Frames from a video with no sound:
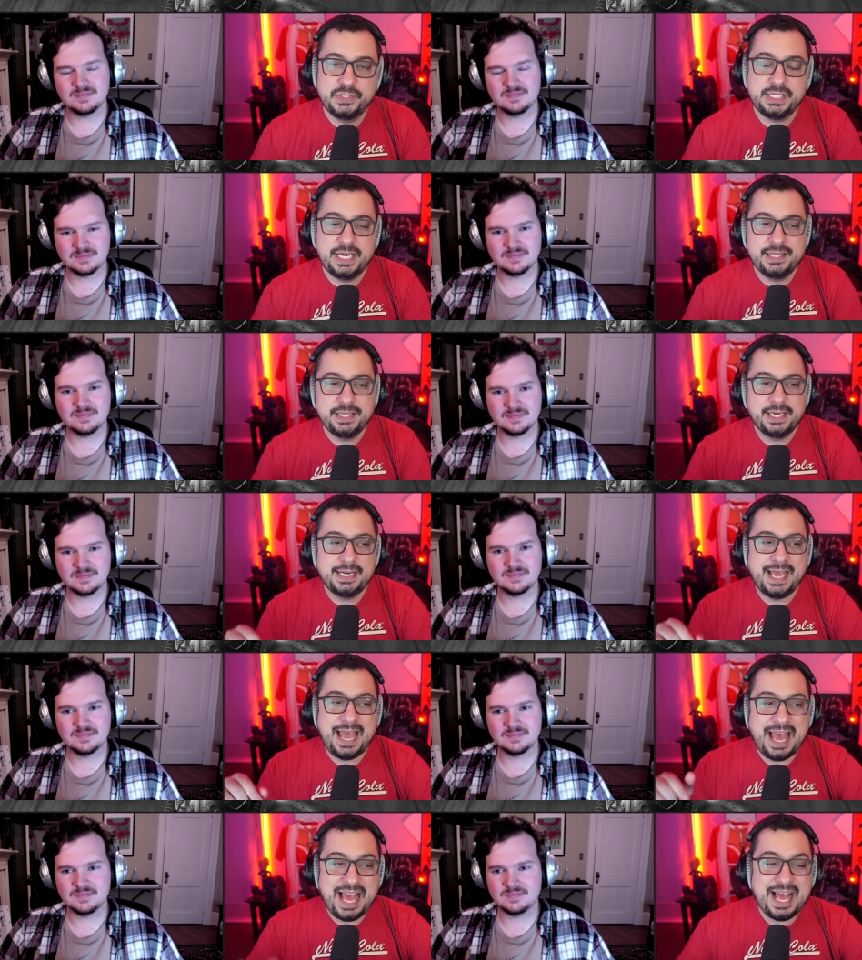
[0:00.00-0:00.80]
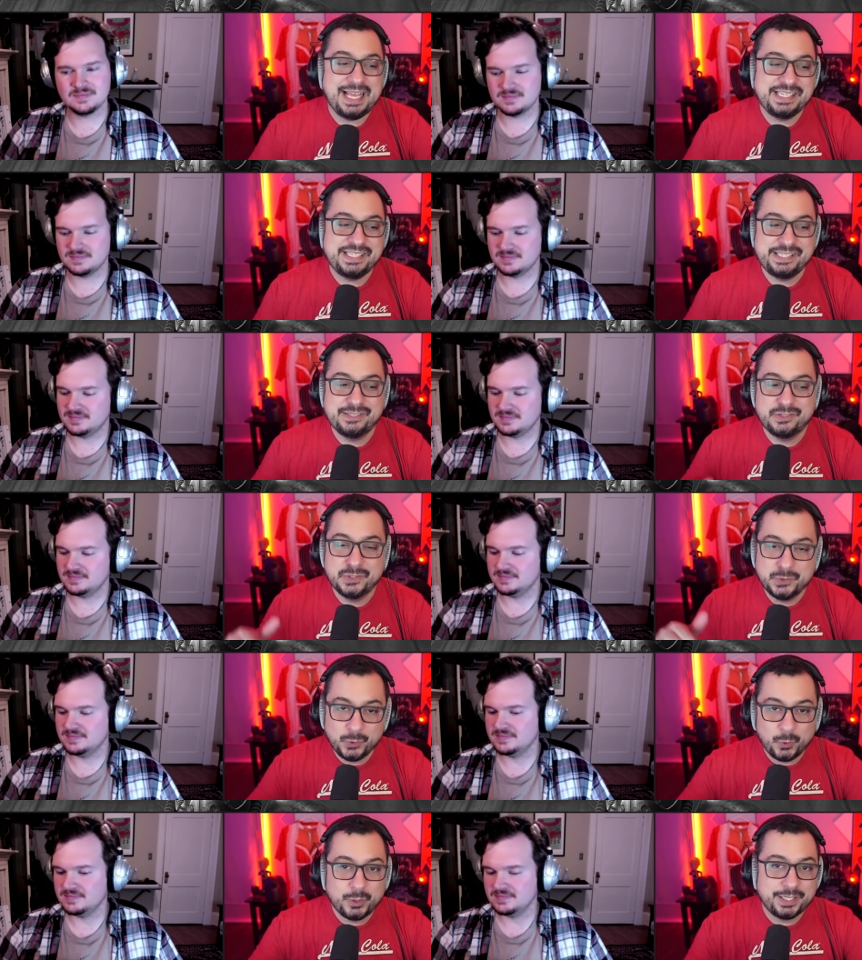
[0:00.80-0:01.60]
Speaker 1: And then as the
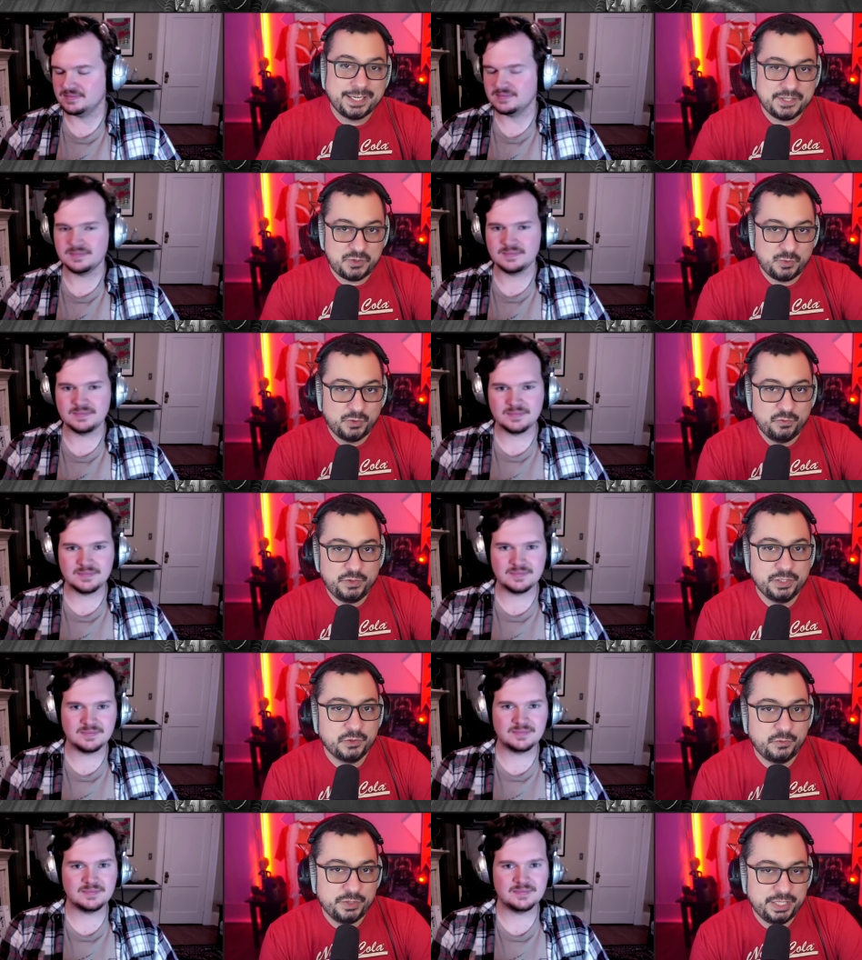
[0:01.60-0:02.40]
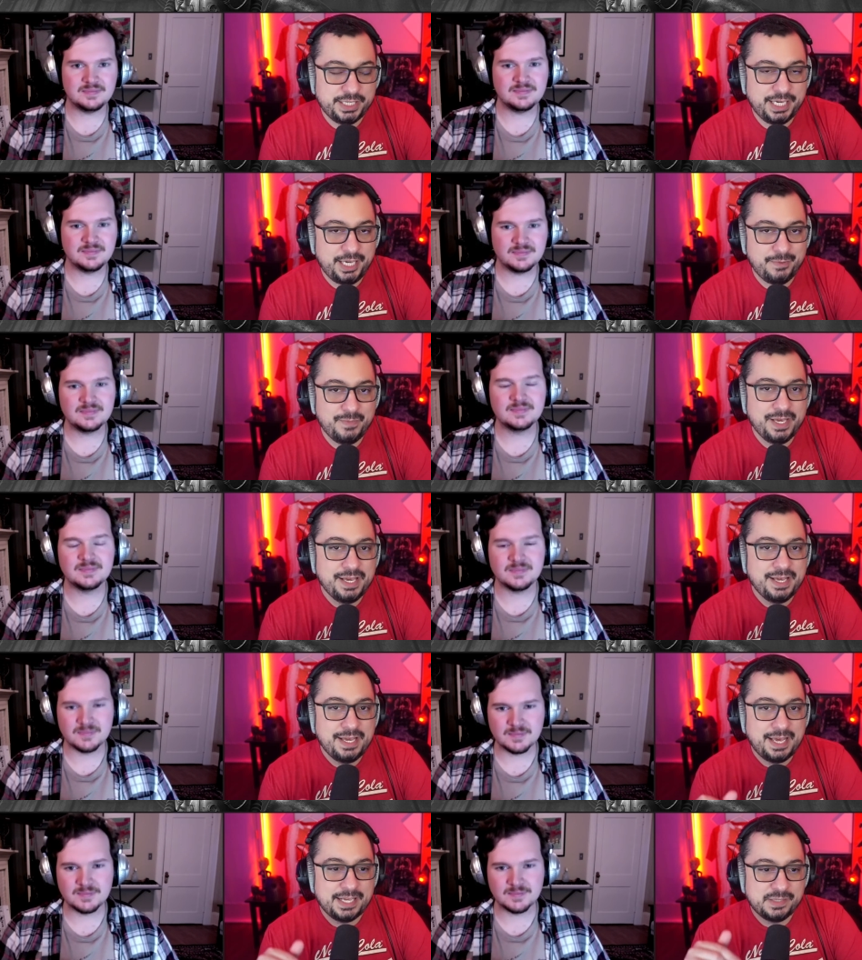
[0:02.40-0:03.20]
lore gets revealed for the game,
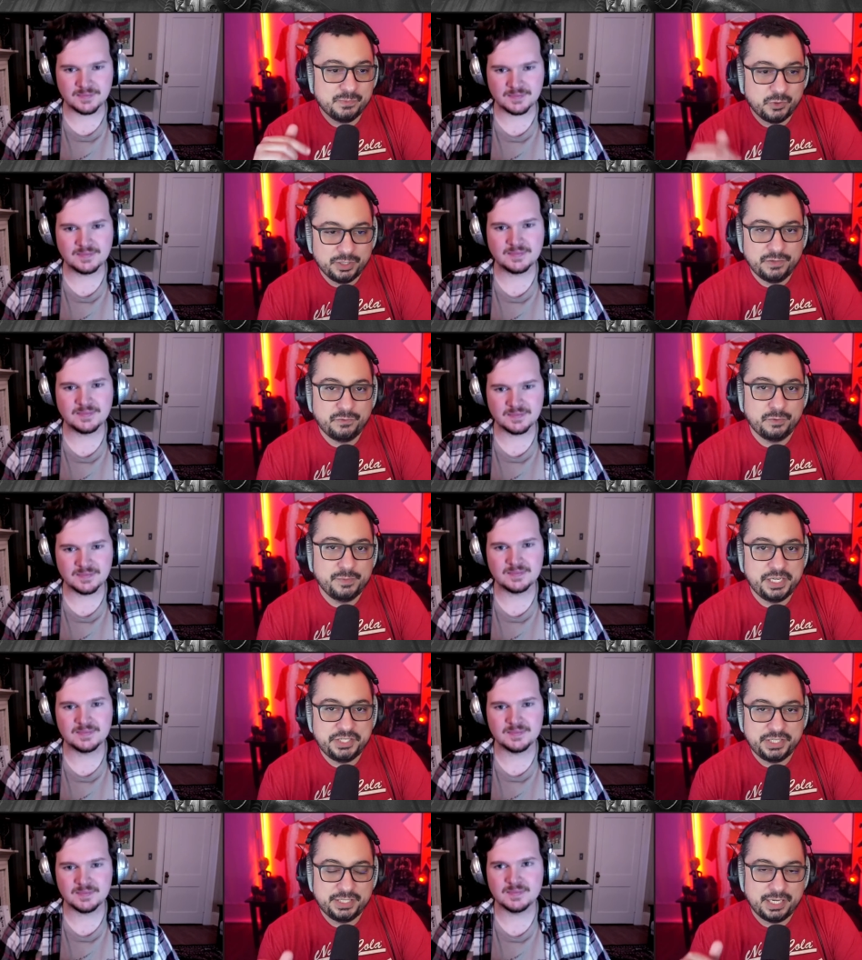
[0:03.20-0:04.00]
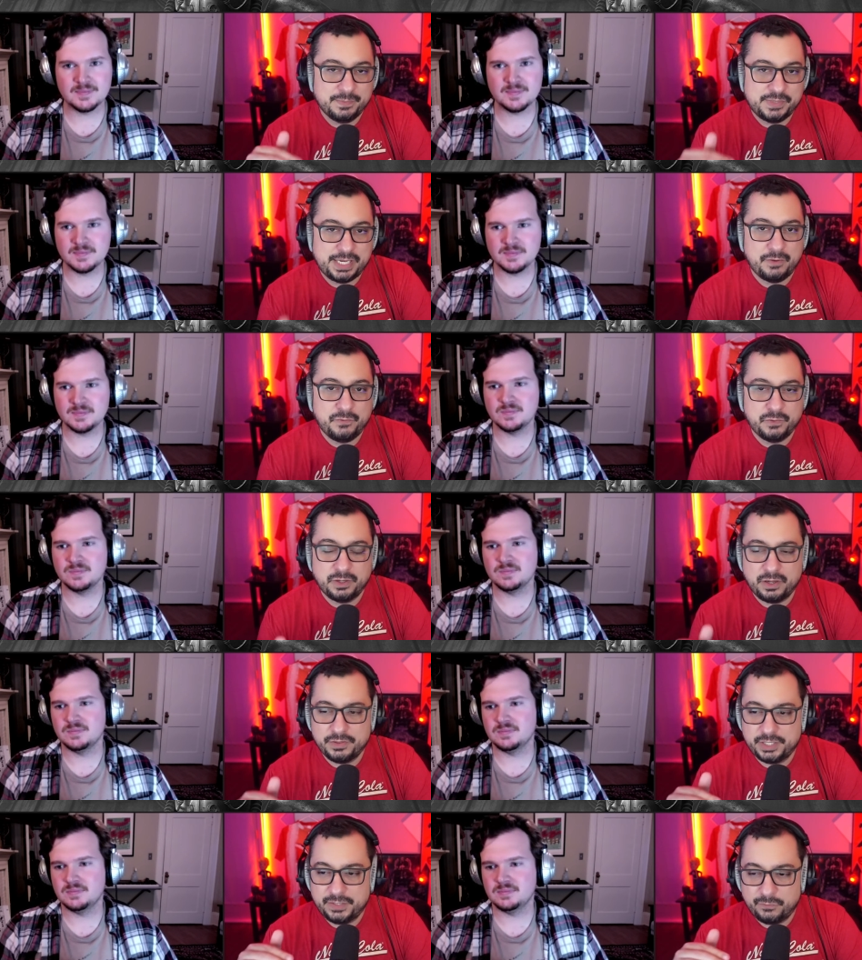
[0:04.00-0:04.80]
as more information comes out for
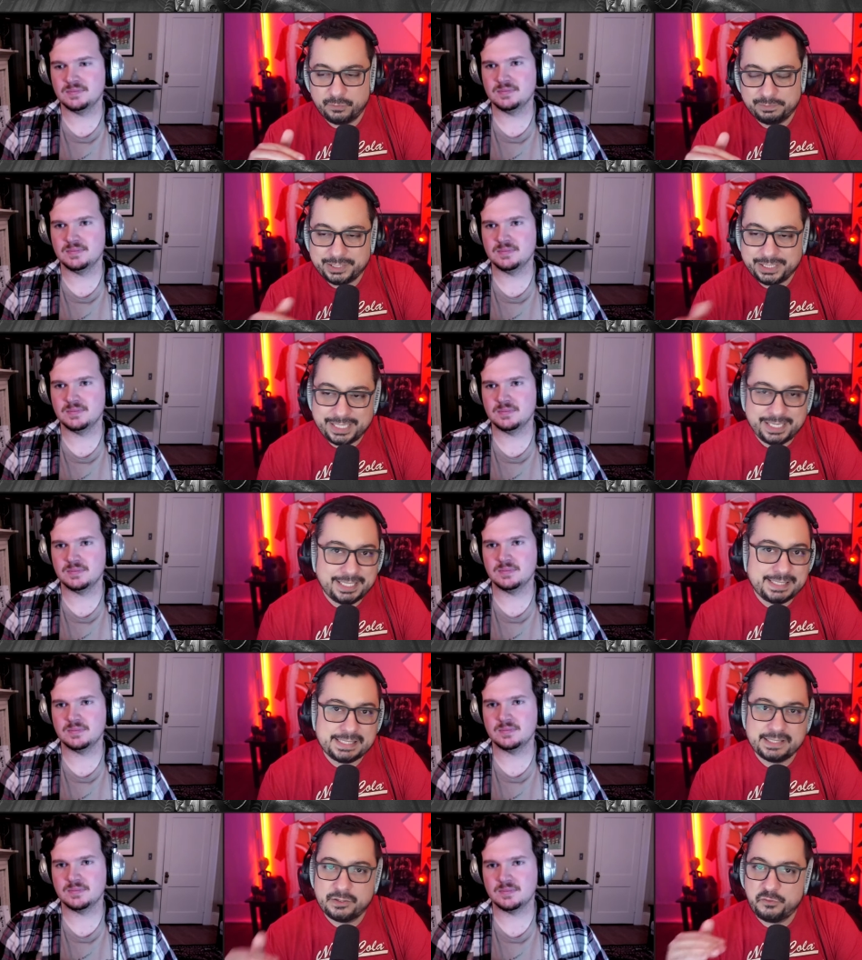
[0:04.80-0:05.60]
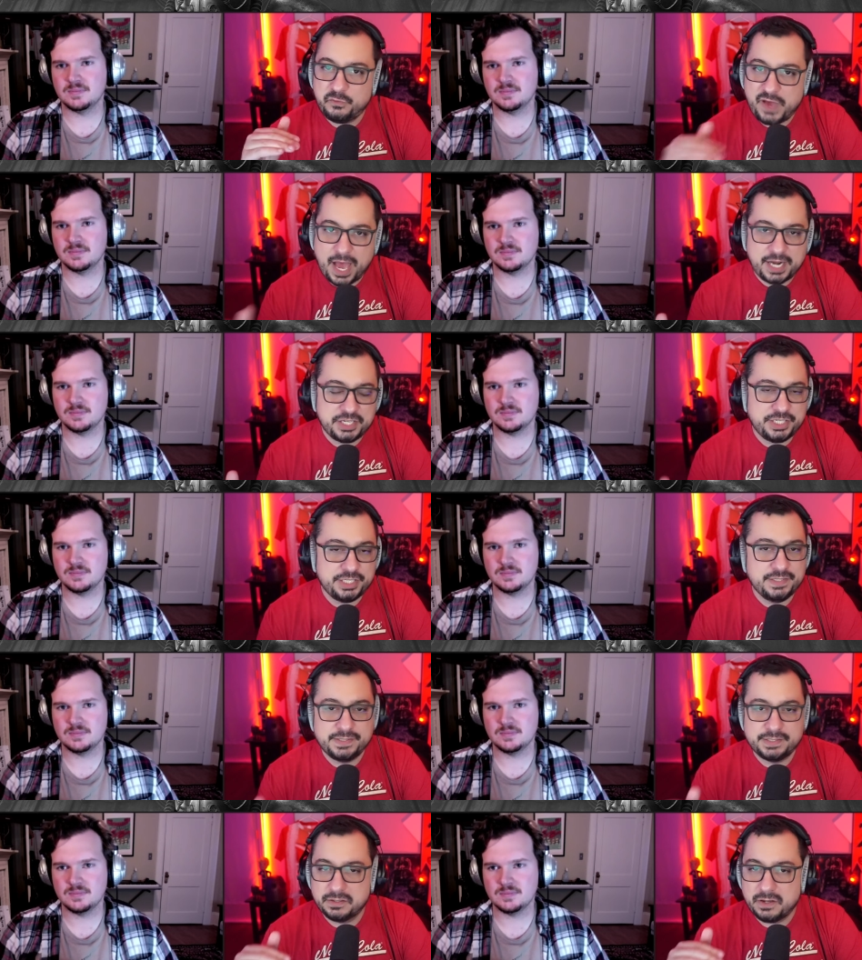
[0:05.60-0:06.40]
all the different planets and the
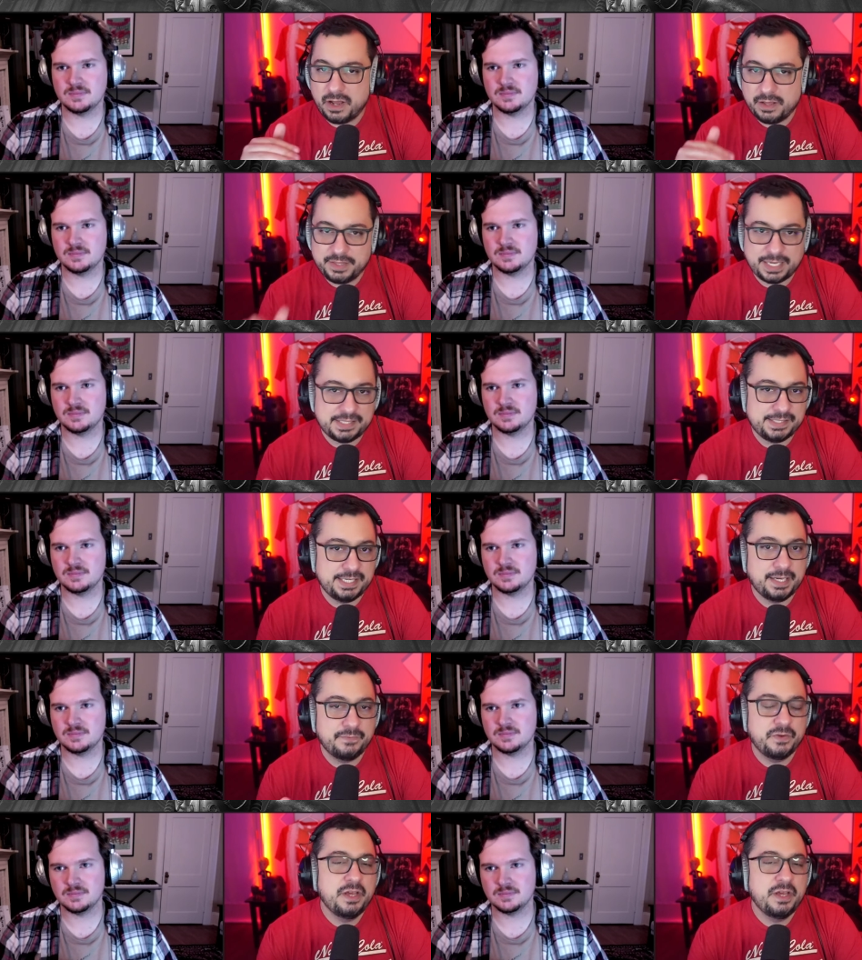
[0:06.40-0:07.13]
factions and all that stuff,